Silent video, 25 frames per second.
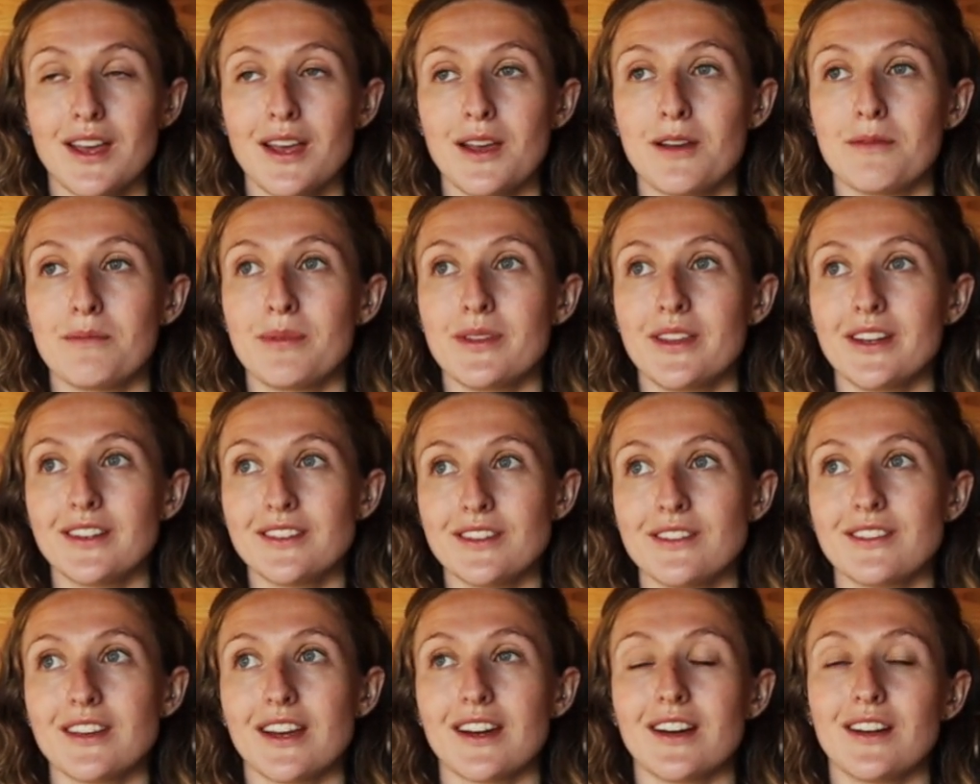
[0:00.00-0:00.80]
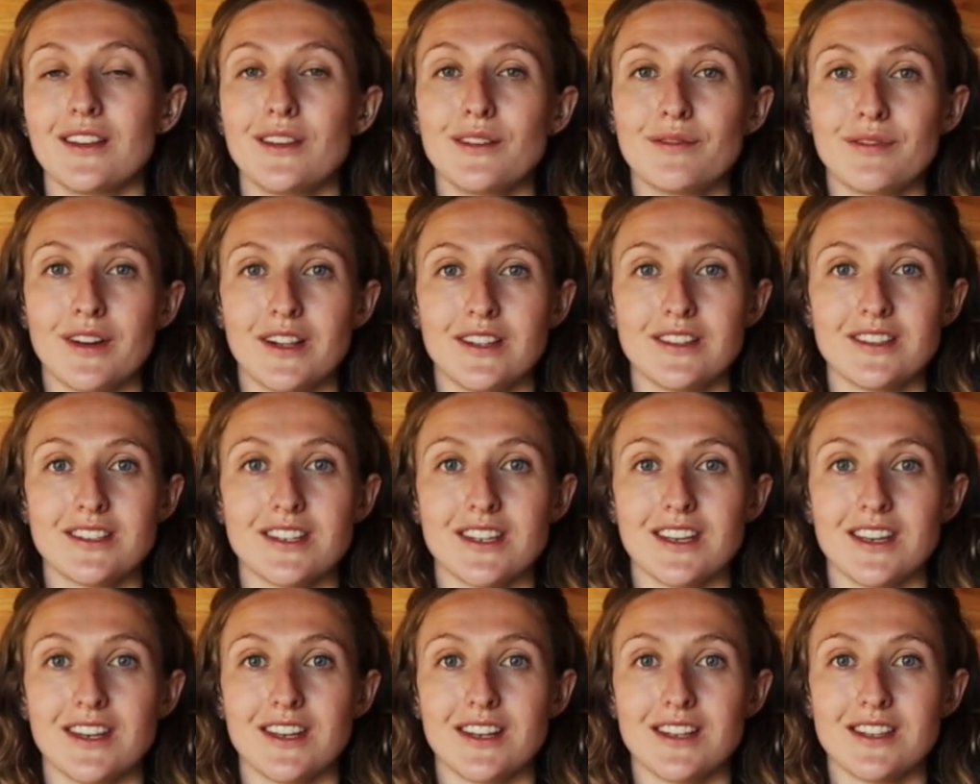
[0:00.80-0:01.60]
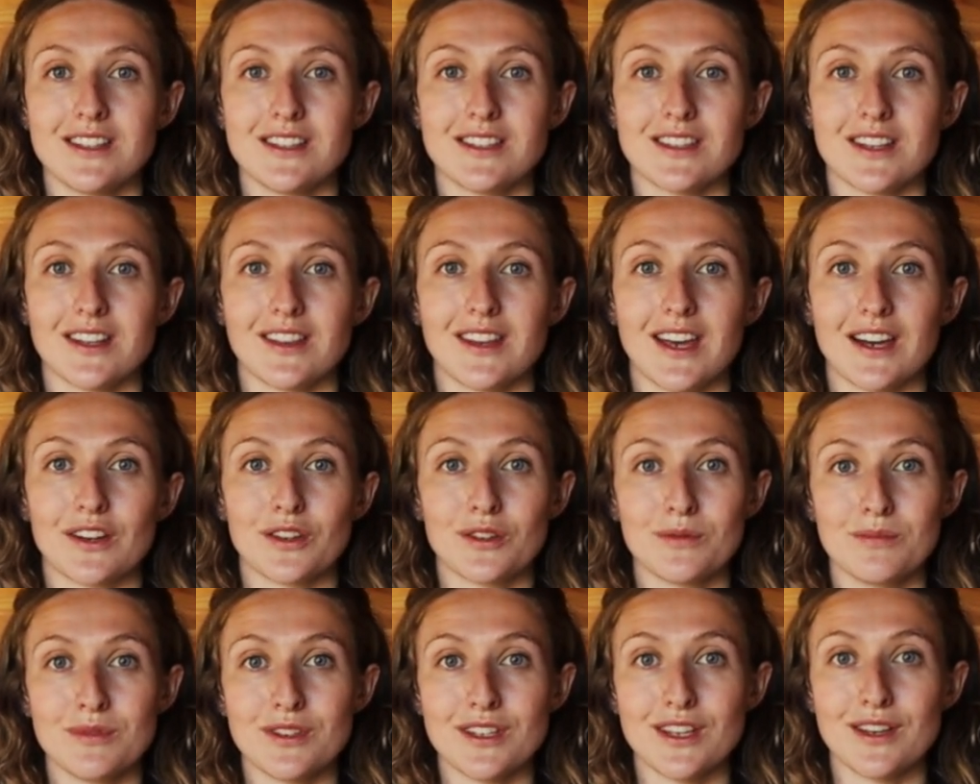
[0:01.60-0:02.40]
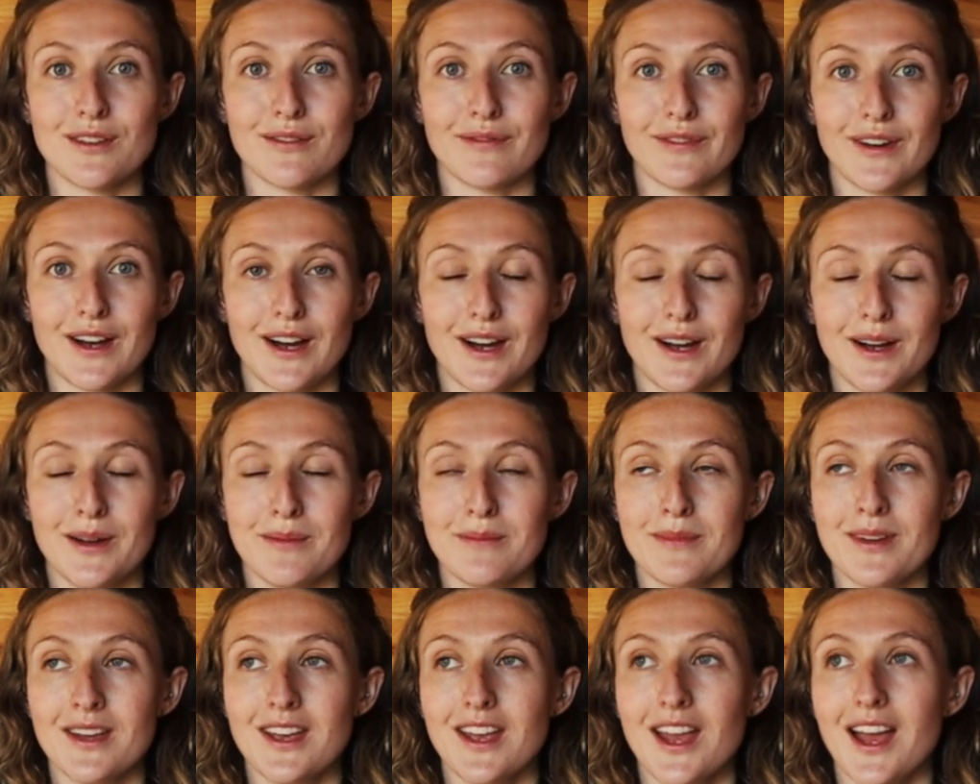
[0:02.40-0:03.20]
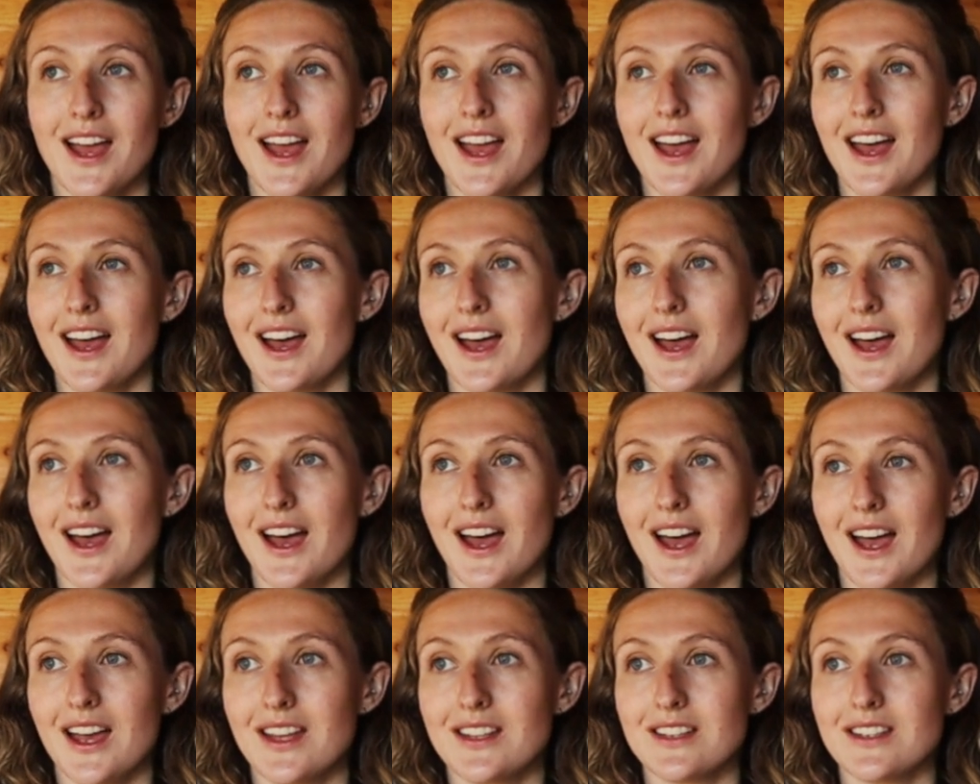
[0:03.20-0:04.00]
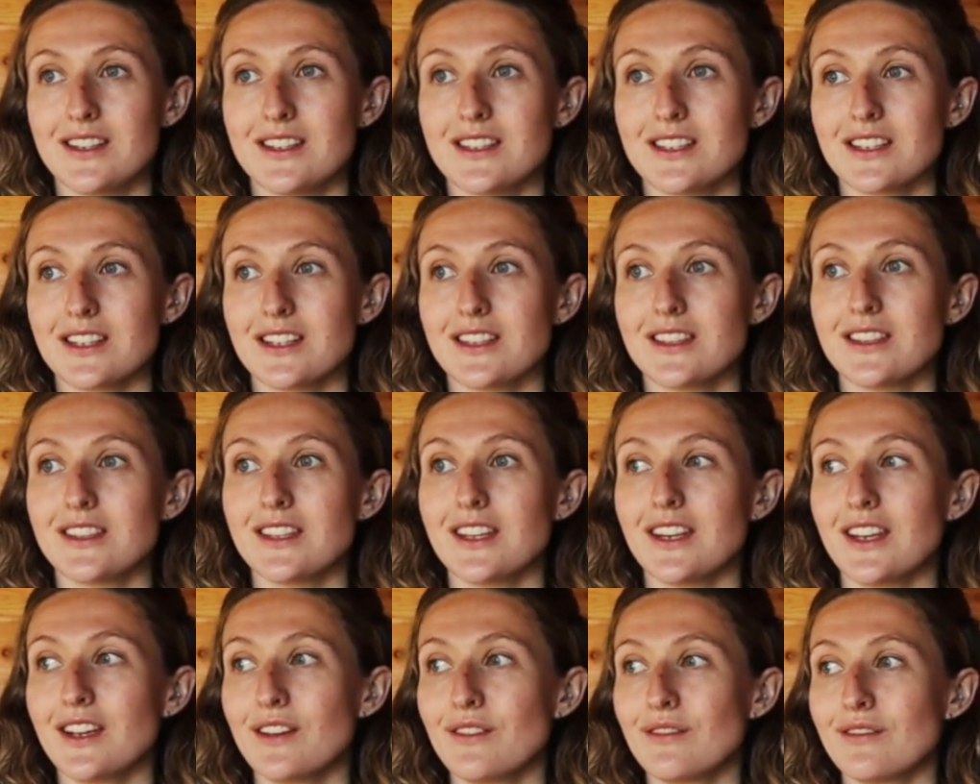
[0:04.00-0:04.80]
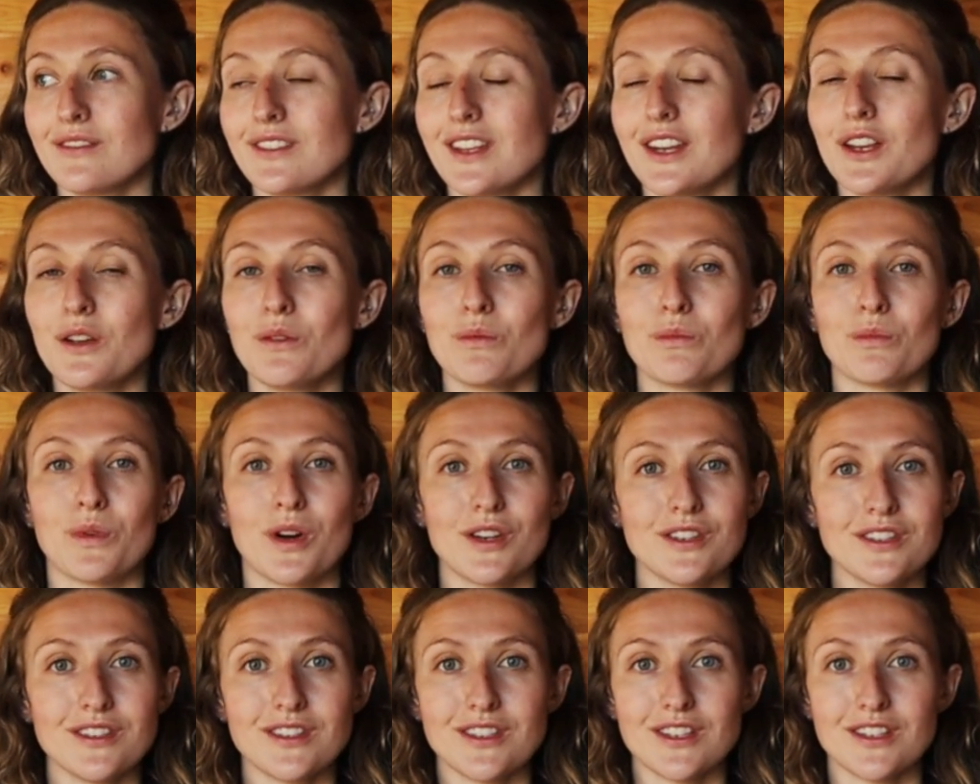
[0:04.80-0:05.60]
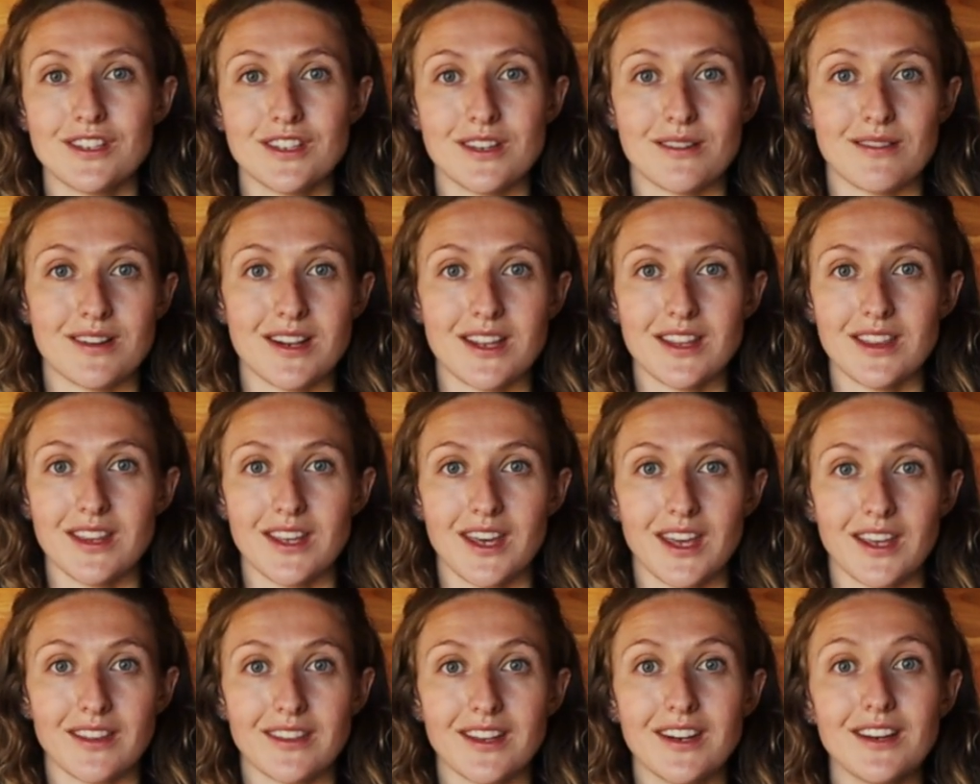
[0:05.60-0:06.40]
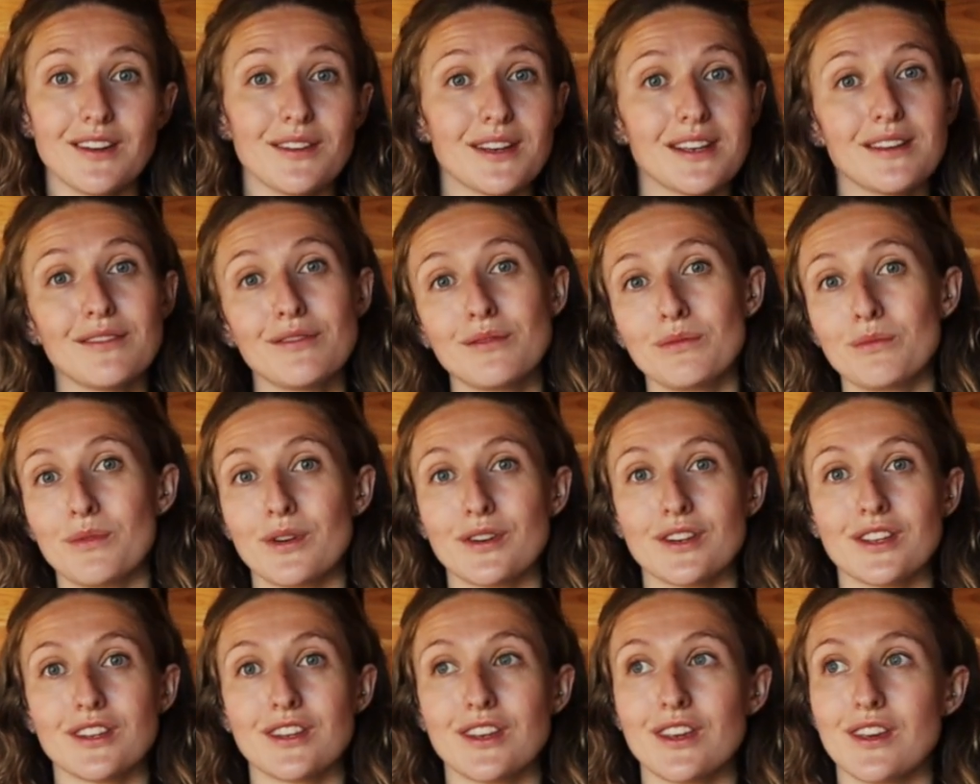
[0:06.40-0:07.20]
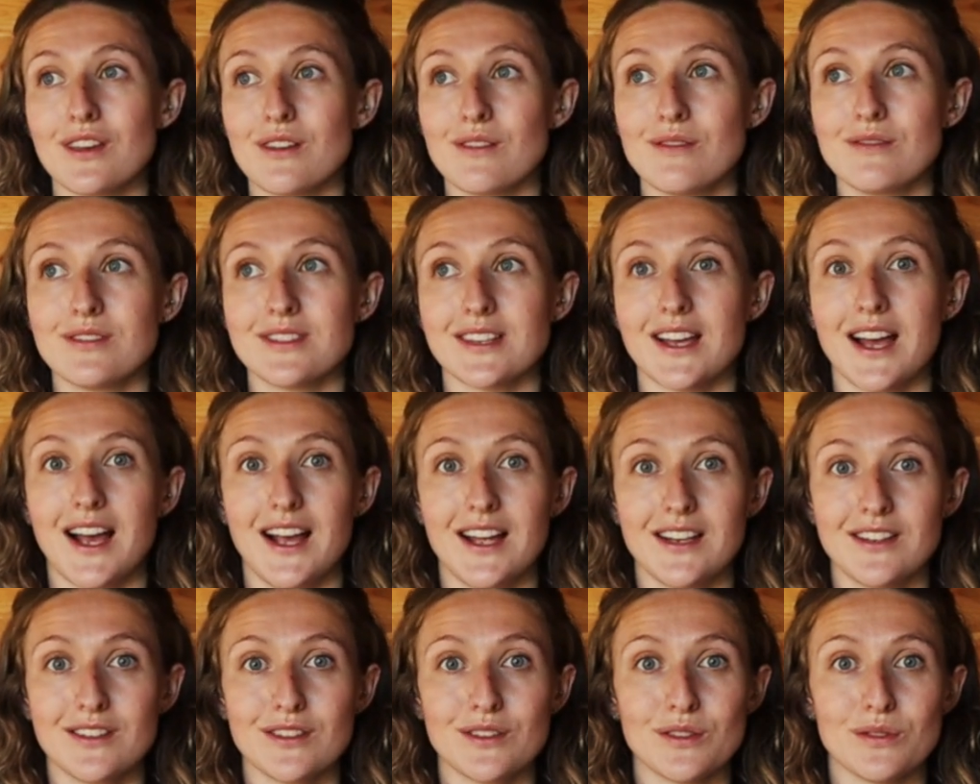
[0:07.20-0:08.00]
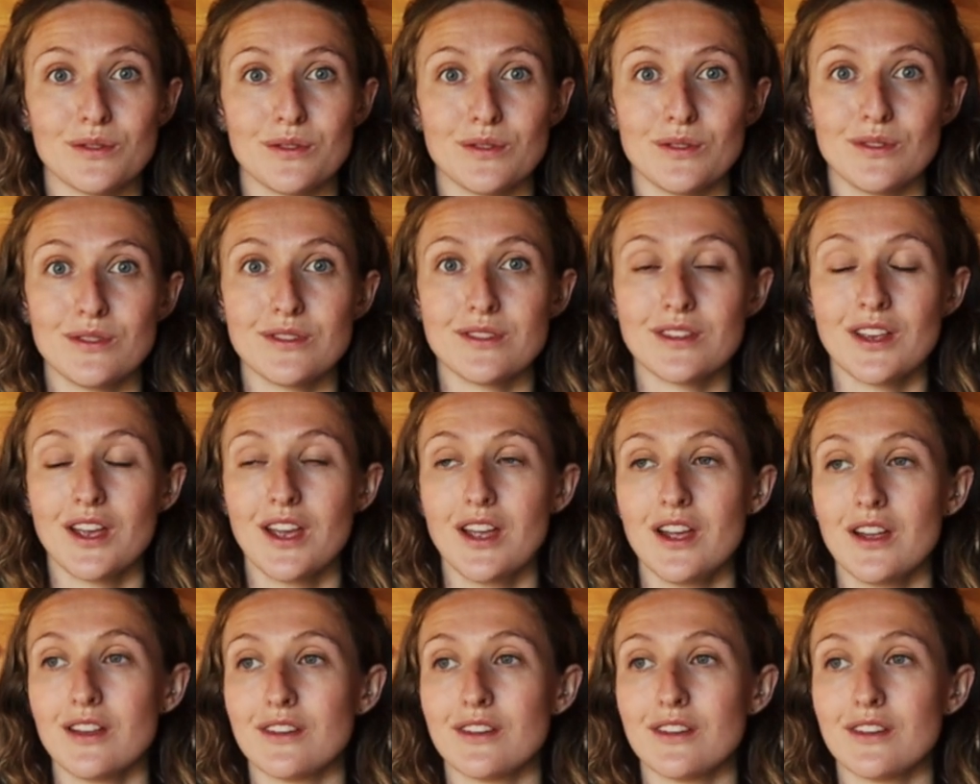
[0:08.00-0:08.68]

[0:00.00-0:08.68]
But then you get other volunteers that come to your farm and they don't want to do anything. They don't even want to use hand tools.